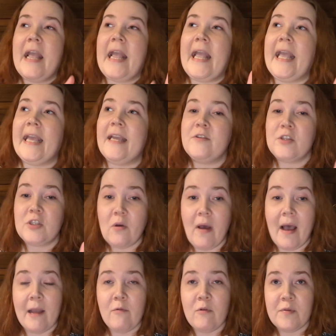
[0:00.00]
And so
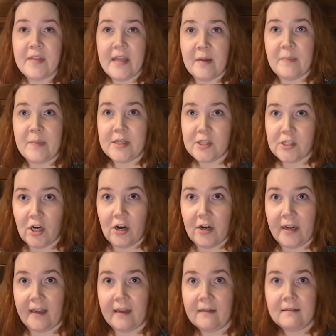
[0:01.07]
I will then be
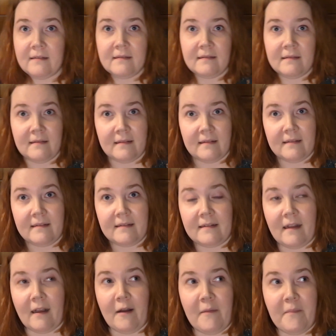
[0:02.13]
starting,
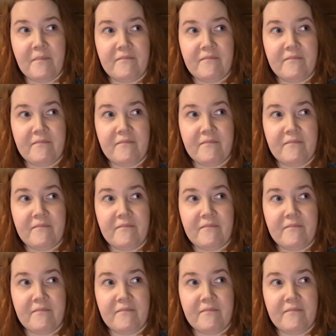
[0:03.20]
I